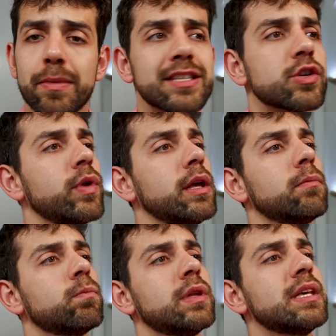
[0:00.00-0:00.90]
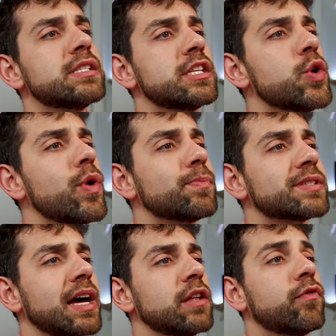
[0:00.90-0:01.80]
my screen, this is the
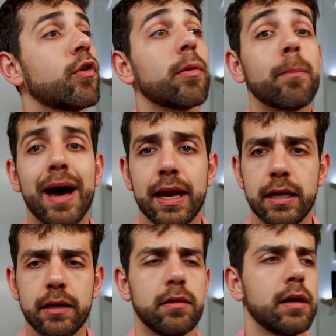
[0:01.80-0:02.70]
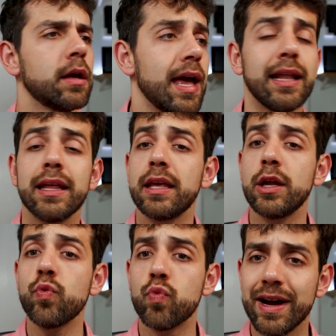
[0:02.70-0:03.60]
website for Mealie. And
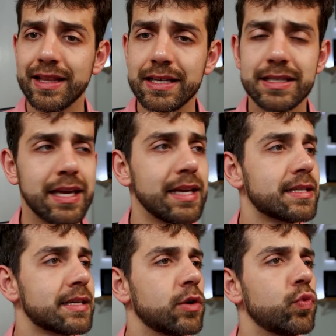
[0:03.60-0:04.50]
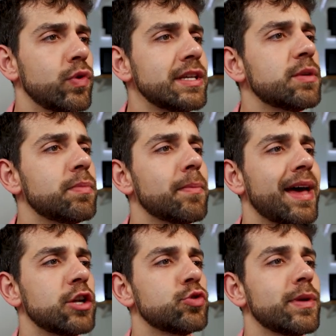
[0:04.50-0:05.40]
here what they say, it's a recipe
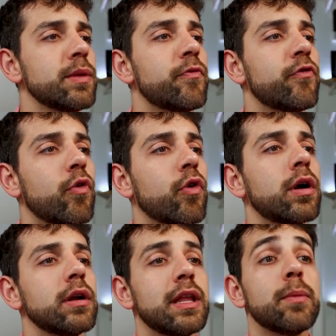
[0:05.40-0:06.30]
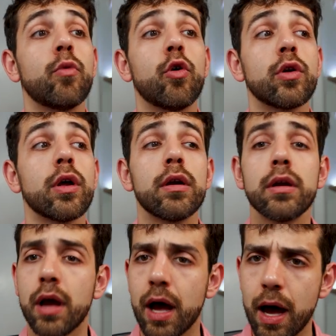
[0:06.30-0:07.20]
management for the modern
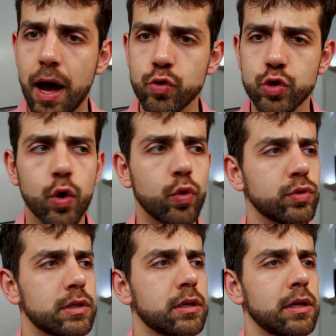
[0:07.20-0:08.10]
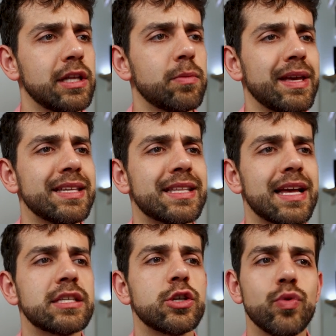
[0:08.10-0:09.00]
household. It means
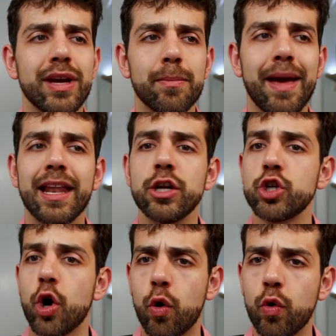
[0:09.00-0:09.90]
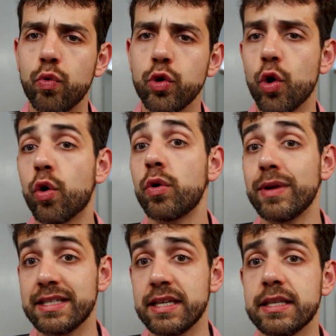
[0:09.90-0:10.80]
that you can manage all your
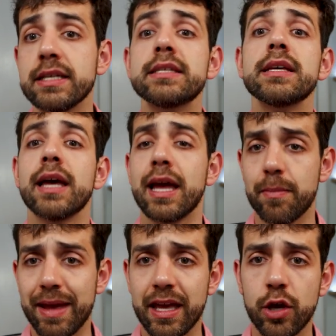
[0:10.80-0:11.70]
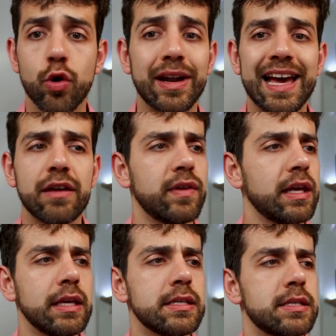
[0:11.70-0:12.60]
recipes and make your life
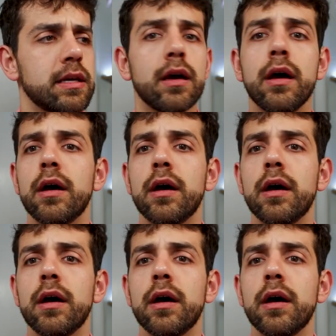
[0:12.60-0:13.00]
easy.